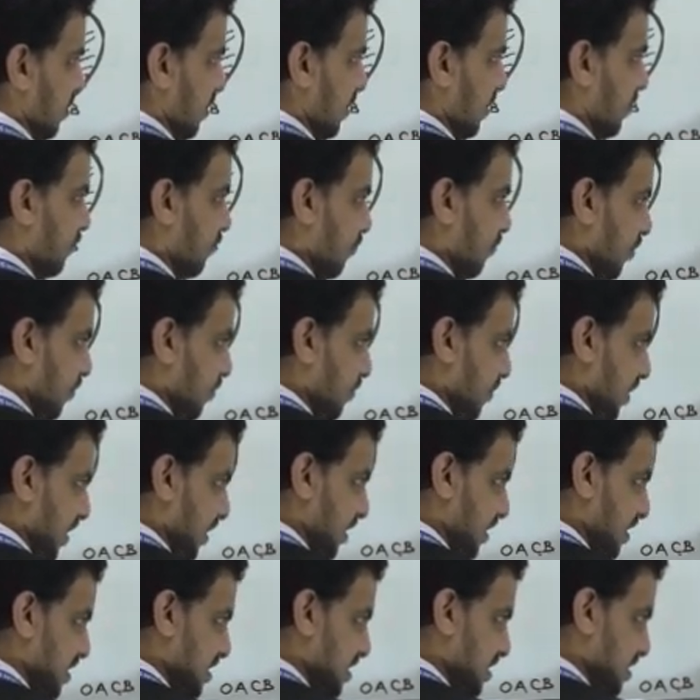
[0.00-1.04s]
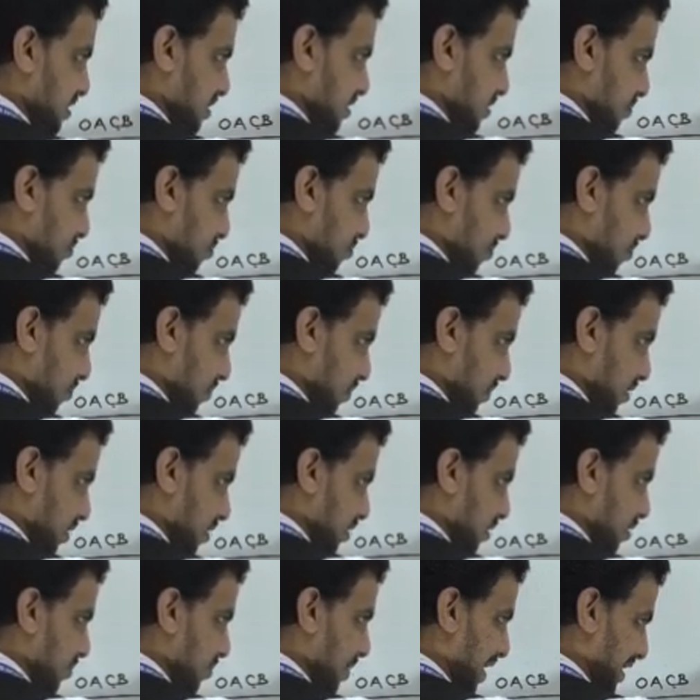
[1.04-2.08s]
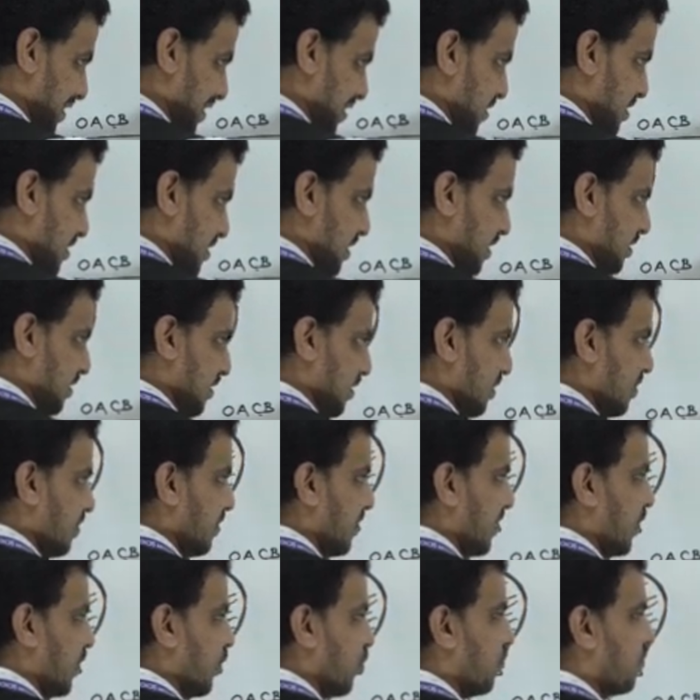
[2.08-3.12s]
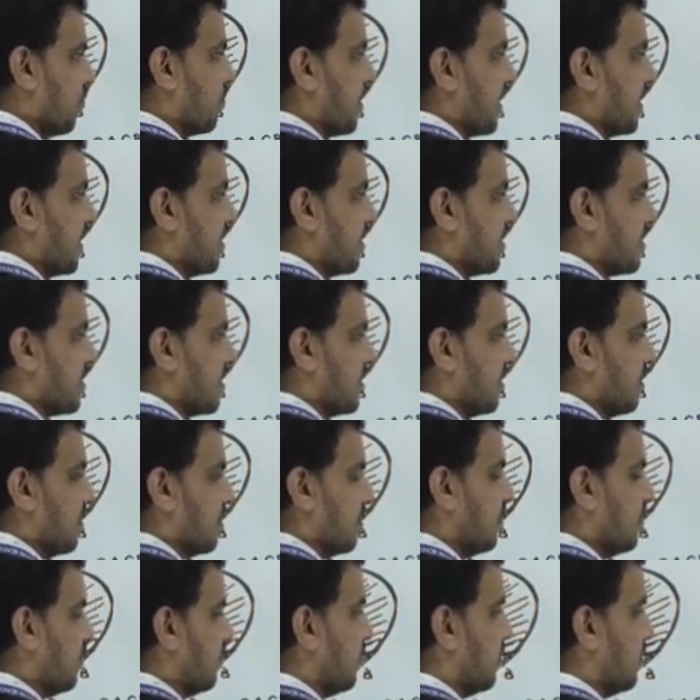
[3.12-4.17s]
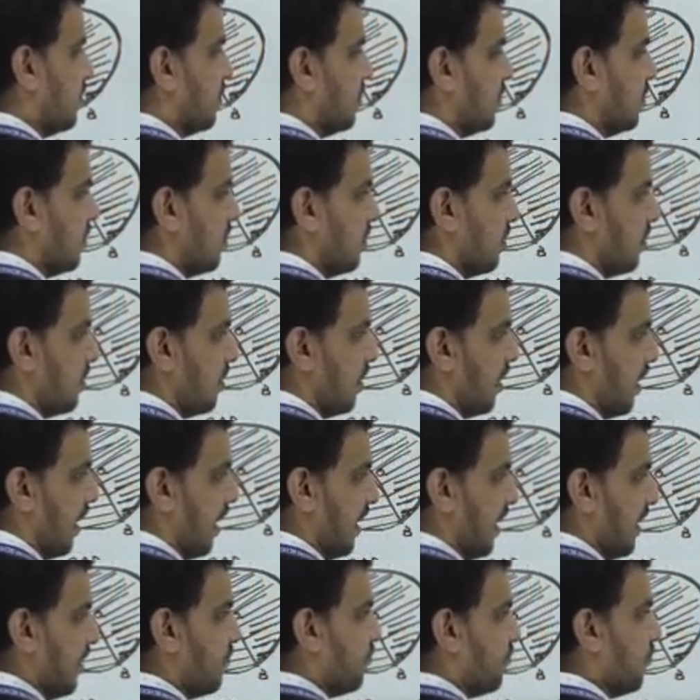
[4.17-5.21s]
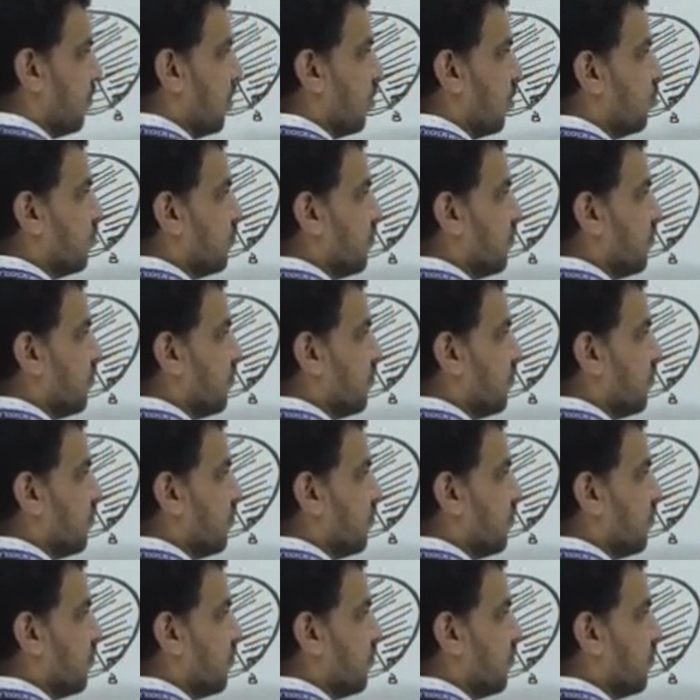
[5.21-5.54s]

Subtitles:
if we find this minor sector, area of minor sector, and if we have